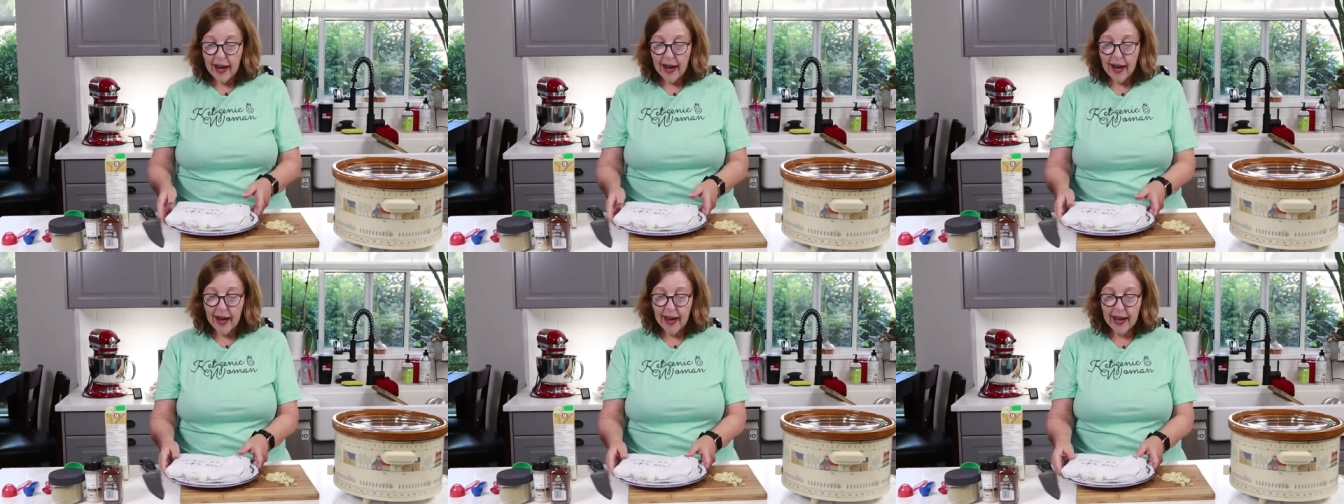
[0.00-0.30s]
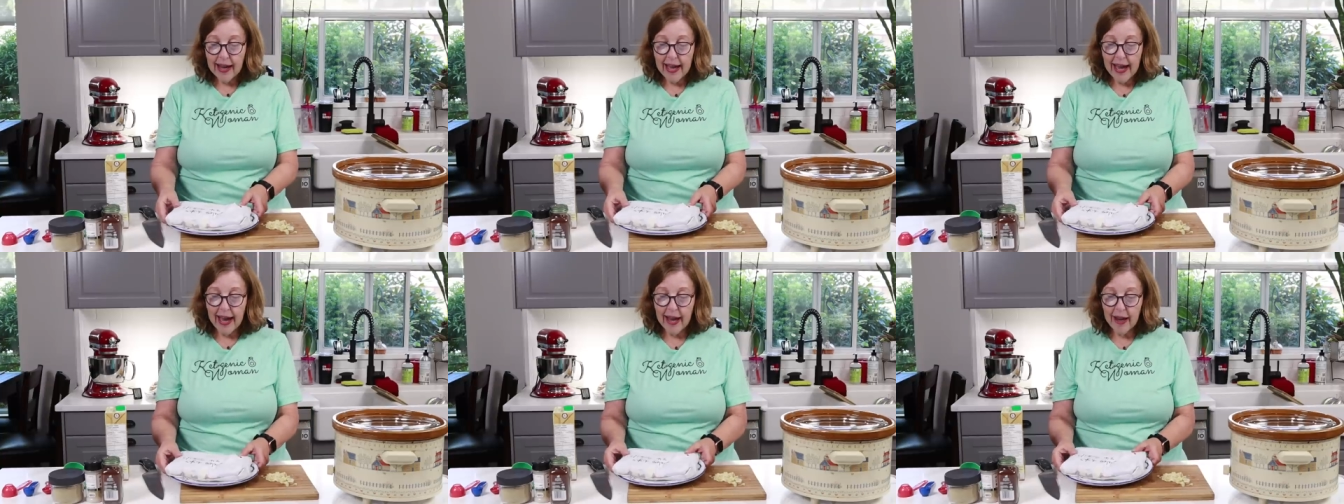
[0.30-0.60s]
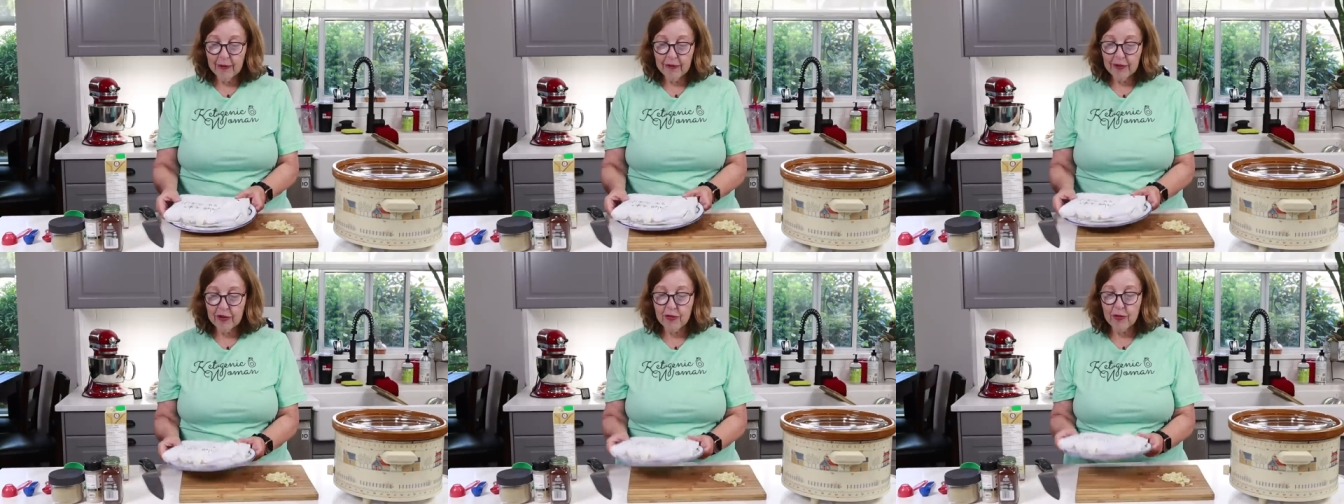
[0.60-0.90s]
I
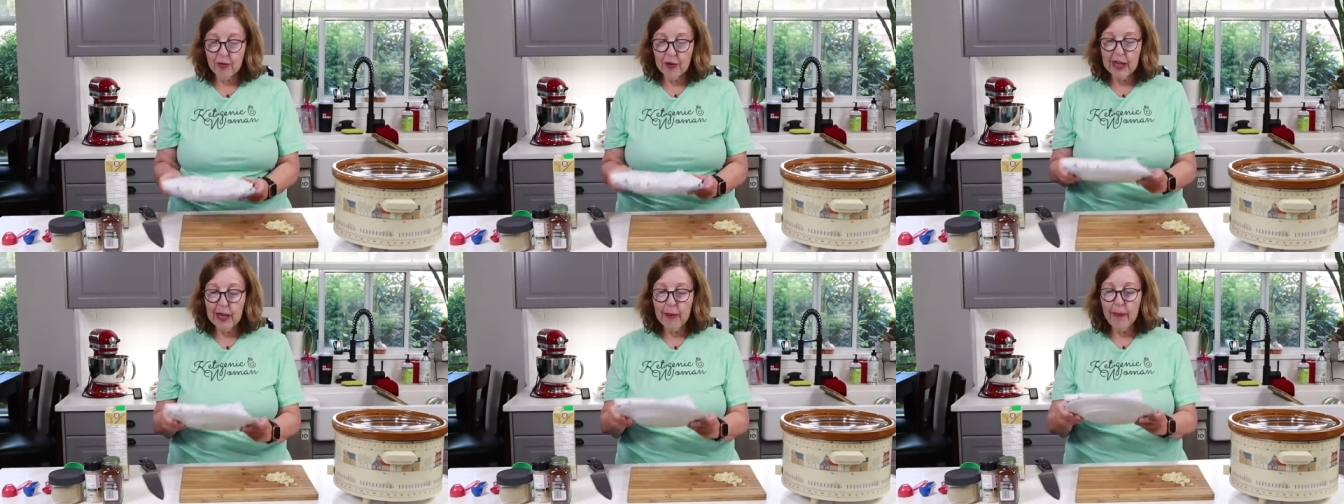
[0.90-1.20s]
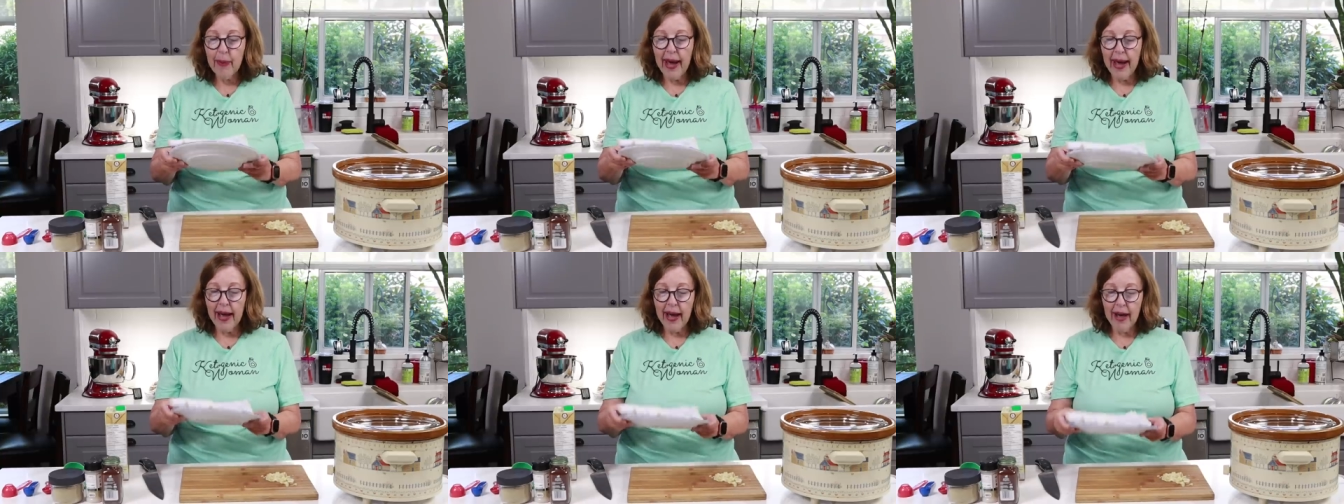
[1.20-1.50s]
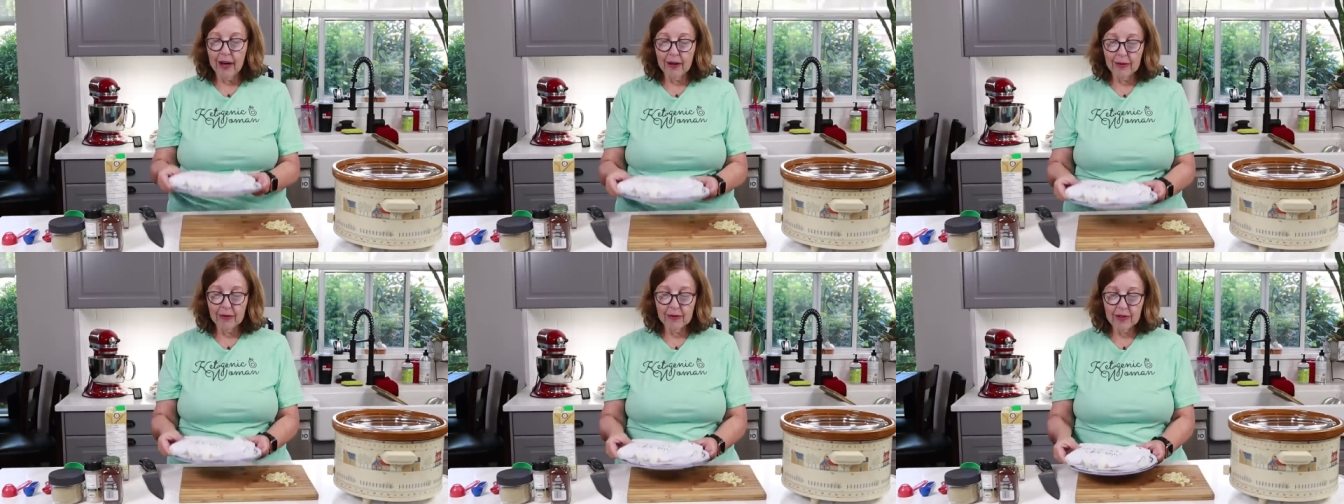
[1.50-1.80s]
have three
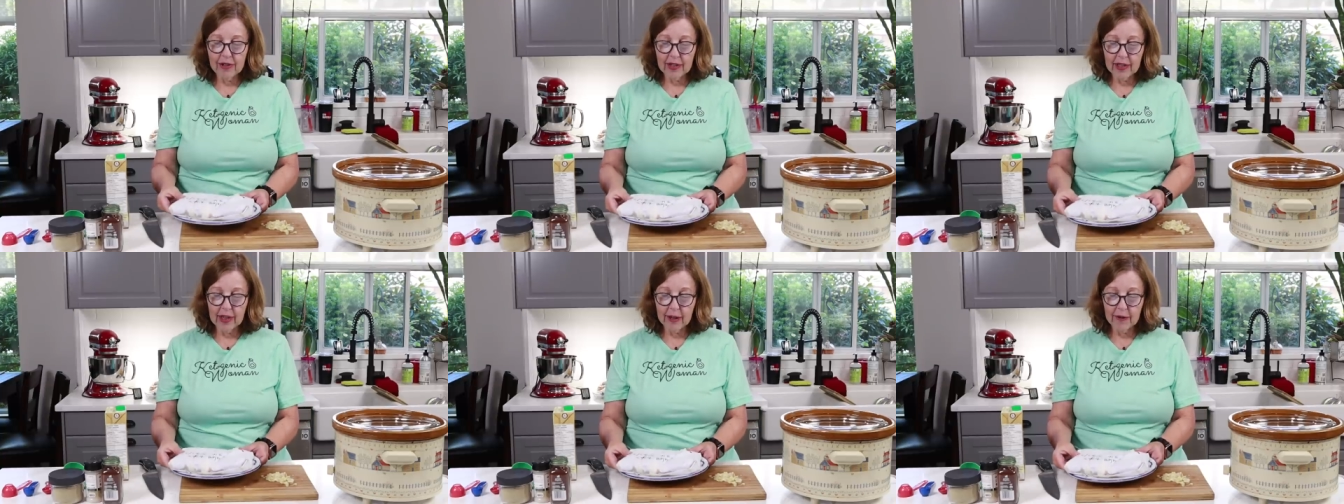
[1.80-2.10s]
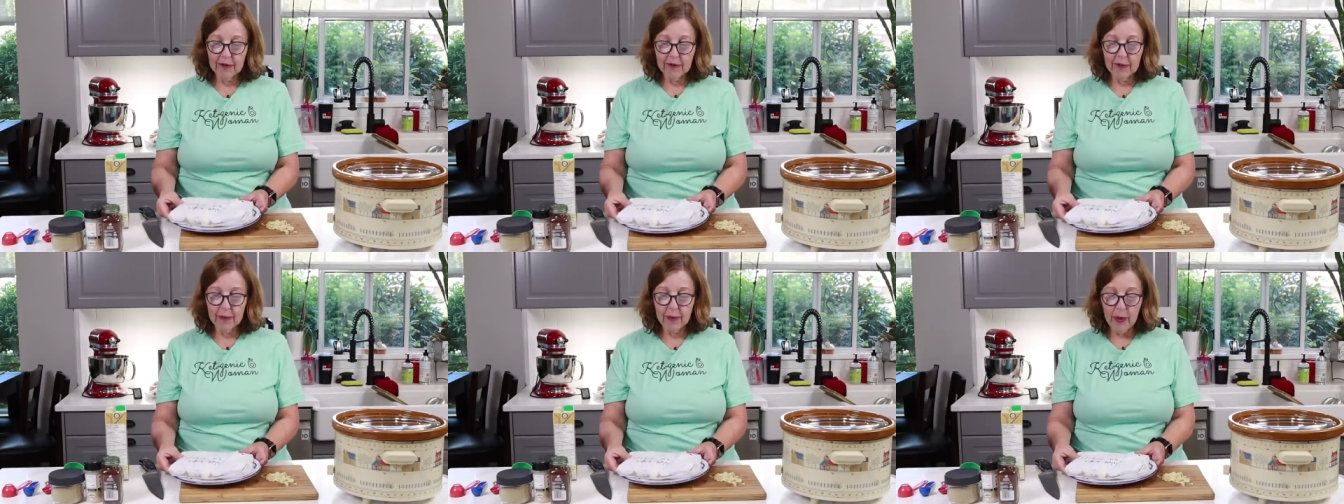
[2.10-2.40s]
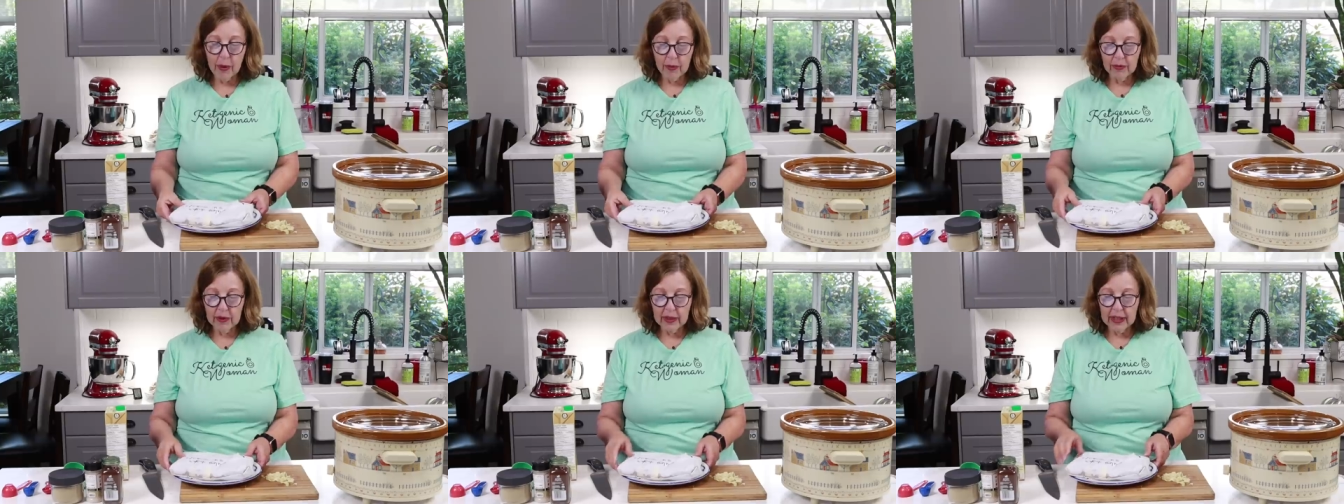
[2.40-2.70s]
pounds of
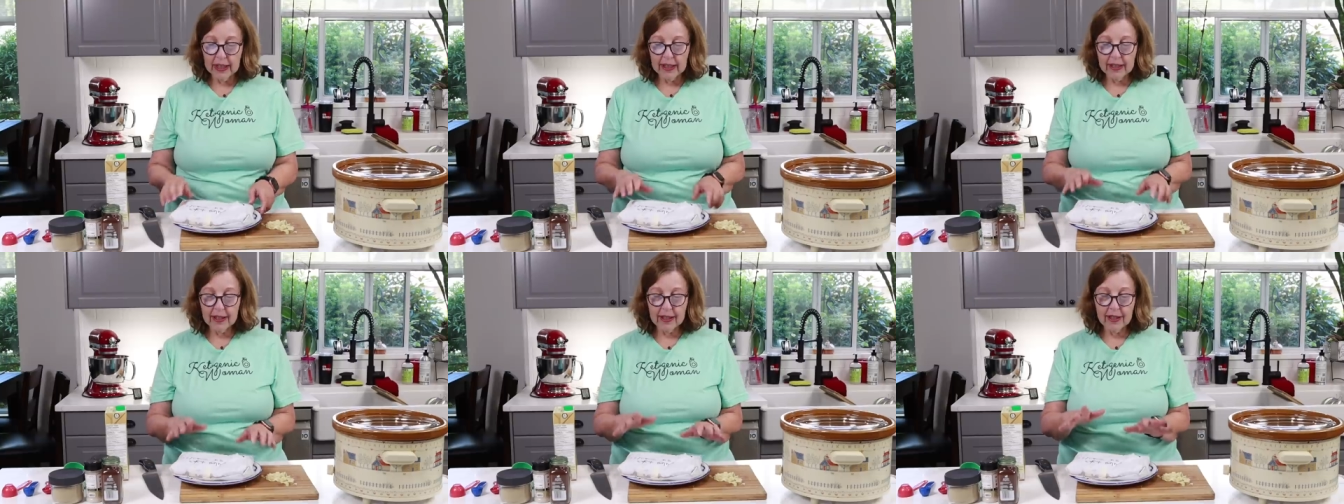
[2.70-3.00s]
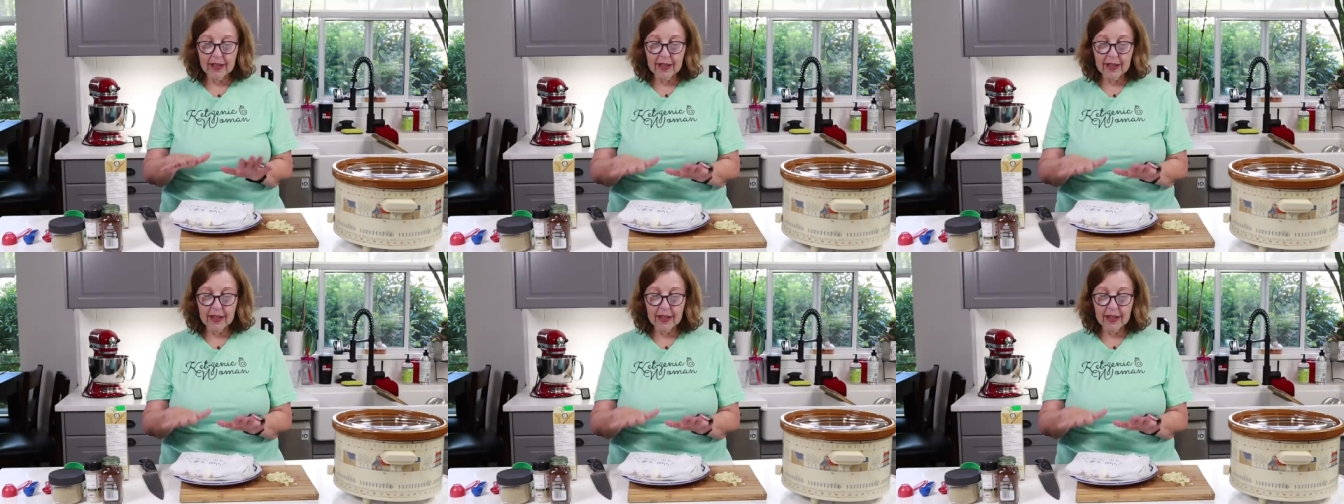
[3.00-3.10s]
boneless,